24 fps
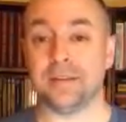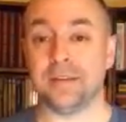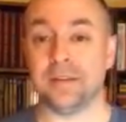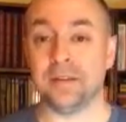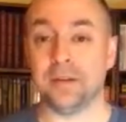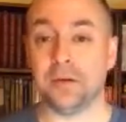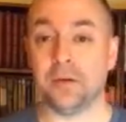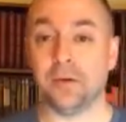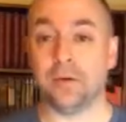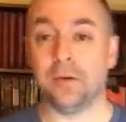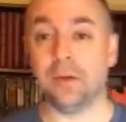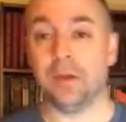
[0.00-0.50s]

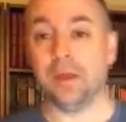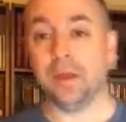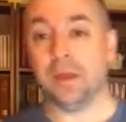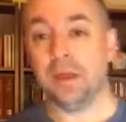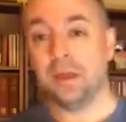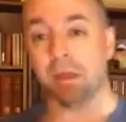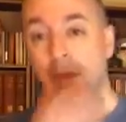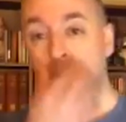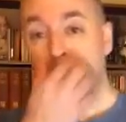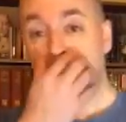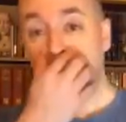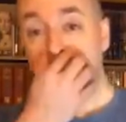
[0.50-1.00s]
I
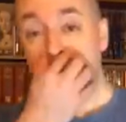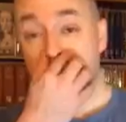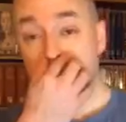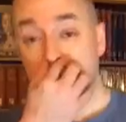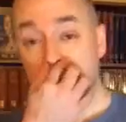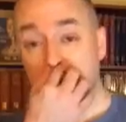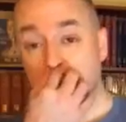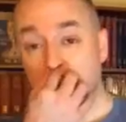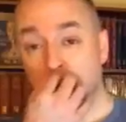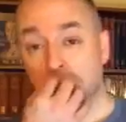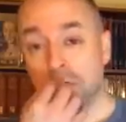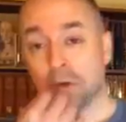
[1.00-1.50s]
used to
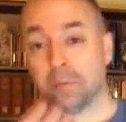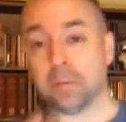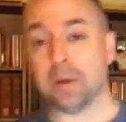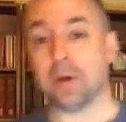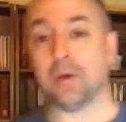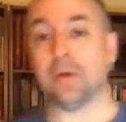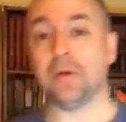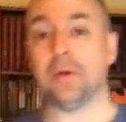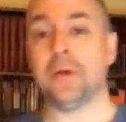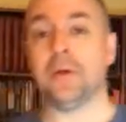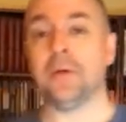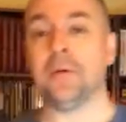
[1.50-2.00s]
joke
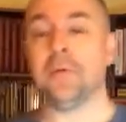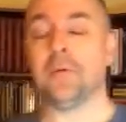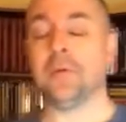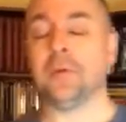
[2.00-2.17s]
about,